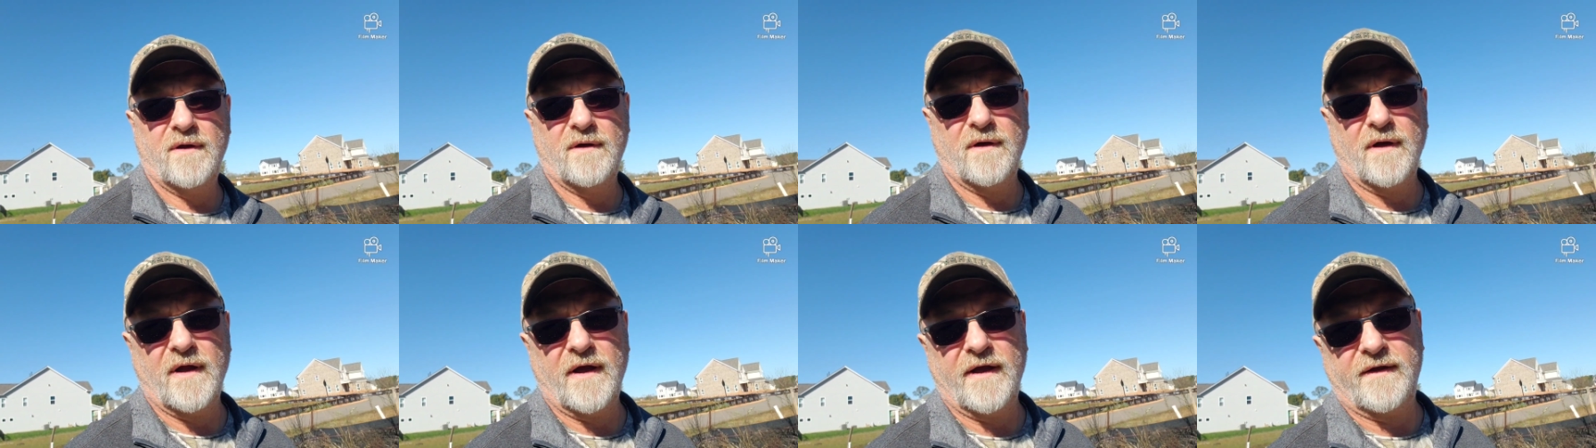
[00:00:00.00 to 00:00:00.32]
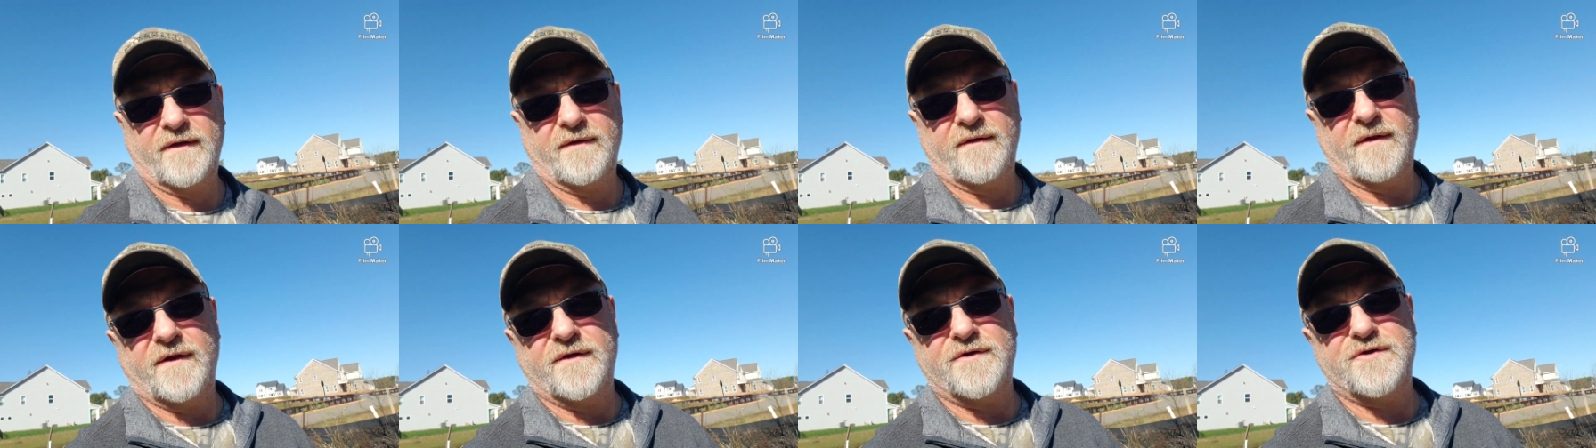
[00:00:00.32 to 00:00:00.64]

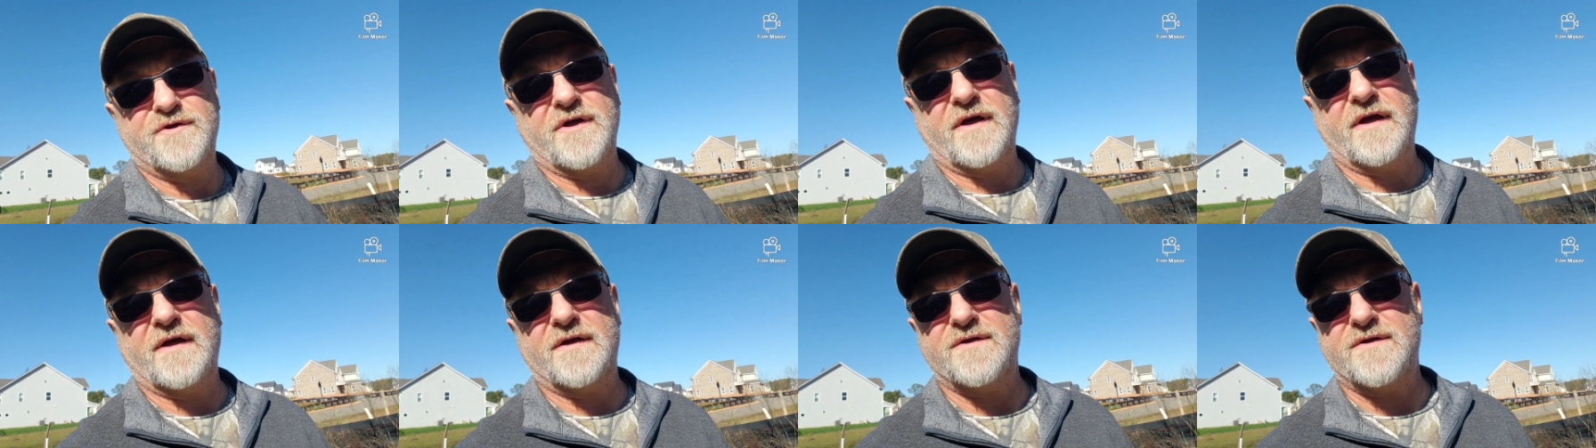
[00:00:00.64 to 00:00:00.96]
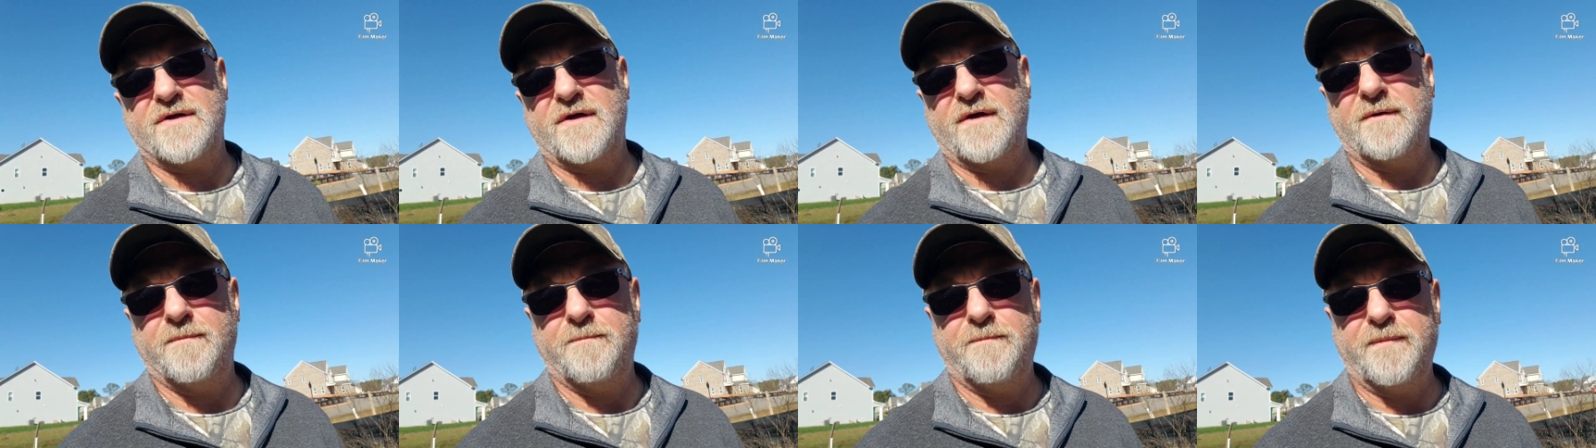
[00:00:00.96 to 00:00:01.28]
like the
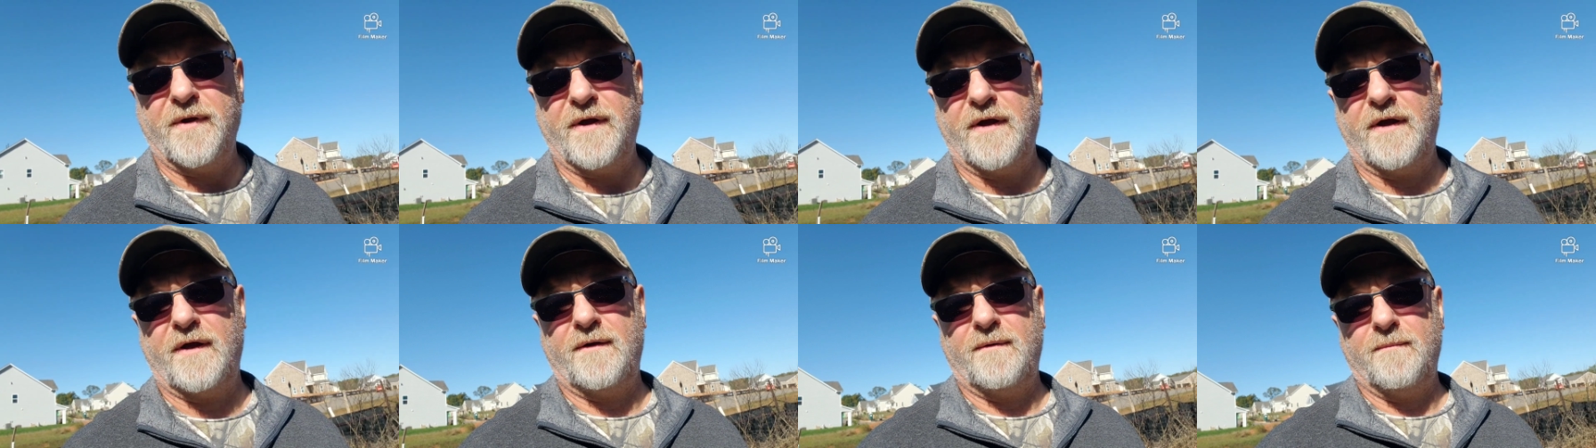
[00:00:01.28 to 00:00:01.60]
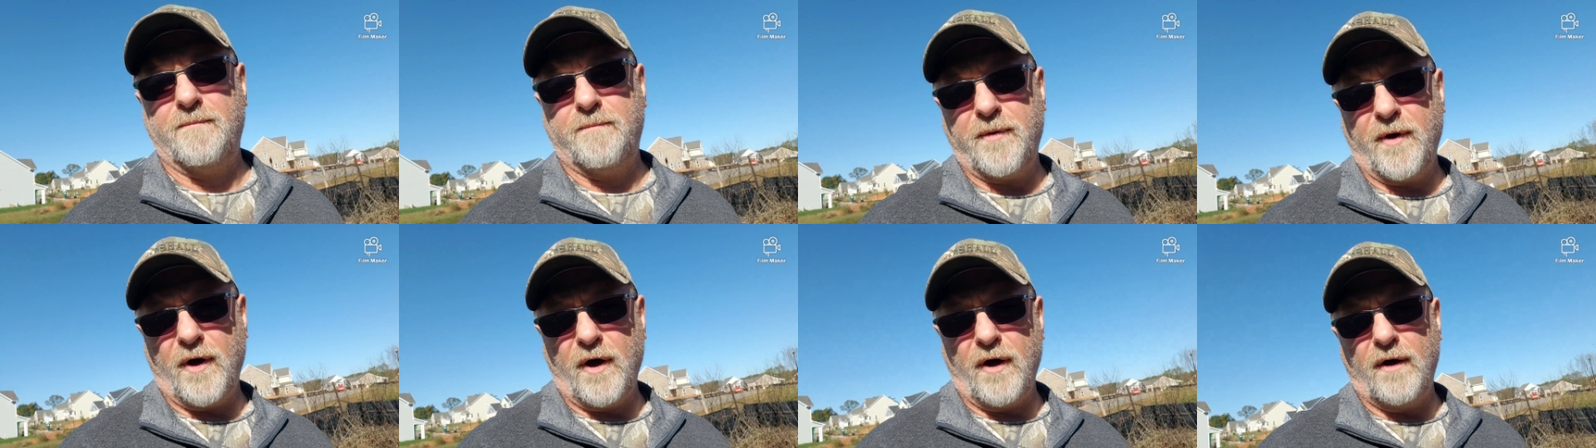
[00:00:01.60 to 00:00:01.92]
Ginger and Pete
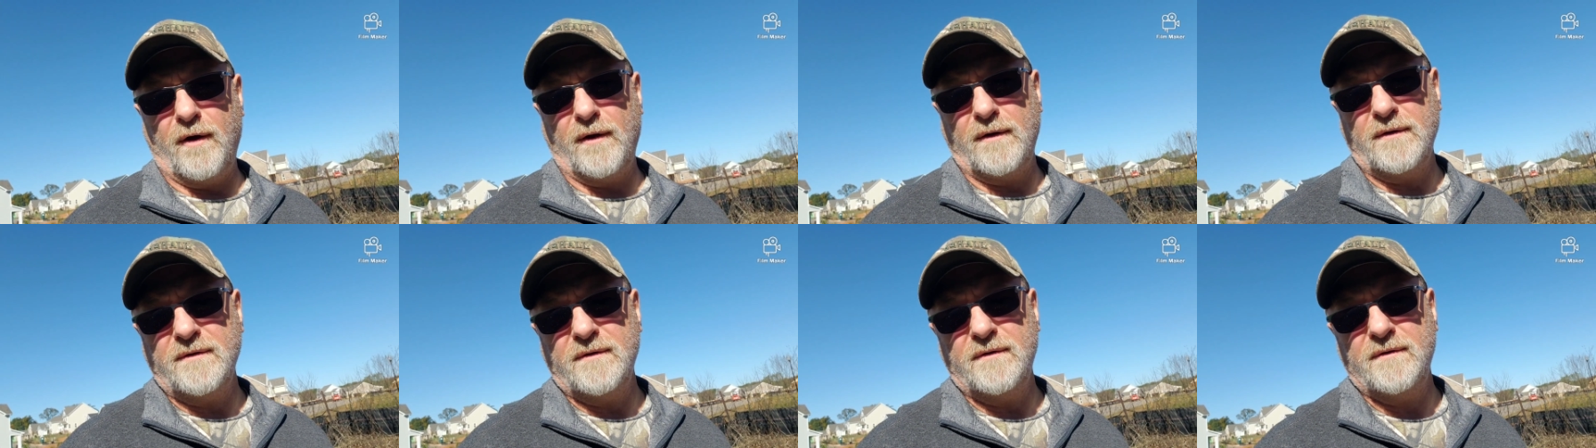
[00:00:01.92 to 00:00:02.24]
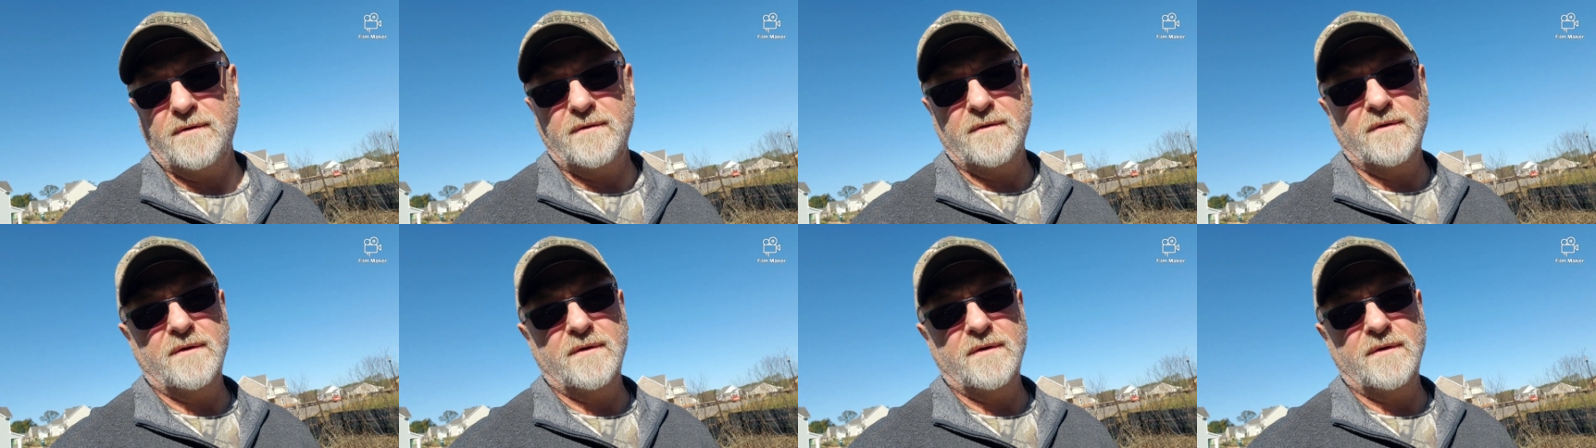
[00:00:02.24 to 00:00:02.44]
and Paul,